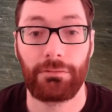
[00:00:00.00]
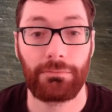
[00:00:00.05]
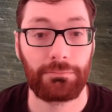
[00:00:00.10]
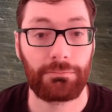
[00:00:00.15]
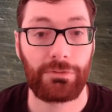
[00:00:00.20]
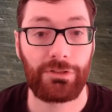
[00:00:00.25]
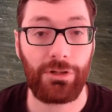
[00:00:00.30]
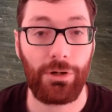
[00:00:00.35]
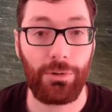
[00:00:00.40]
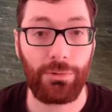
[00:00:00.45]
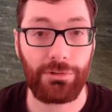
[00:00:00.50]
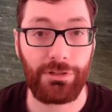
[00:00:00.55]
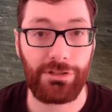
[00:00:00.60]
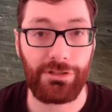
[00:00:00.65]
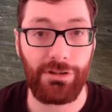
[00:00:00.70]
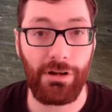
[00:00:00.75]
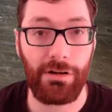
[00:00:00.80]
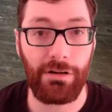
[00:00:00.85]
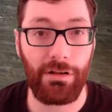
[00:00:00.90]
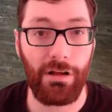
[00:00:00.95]
So to
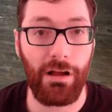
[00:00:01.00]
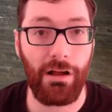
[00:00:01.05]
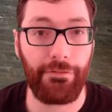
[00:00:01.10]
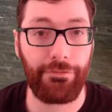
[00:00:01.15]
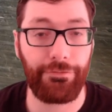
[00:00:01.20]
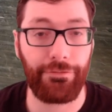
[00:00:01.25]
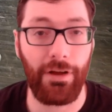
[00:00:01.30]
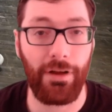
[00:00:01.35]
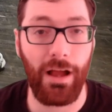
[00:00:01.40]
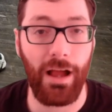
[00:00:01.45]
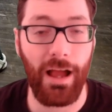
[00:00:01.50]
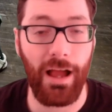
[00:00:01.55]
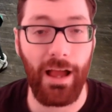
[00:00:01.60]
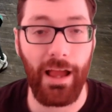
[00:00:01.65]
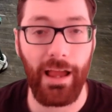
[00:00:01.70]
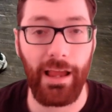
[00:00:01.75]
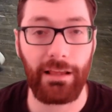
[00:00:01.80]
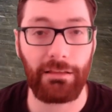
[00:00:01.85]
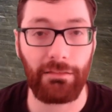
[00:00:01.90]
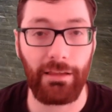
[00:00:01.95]
start off,
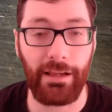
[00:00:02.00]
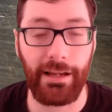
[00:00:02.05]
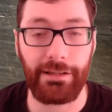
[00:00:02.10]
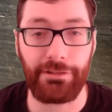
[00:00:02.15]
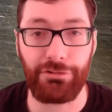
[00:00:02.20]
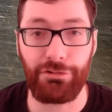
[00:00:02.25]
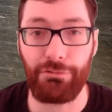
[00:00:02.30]
I like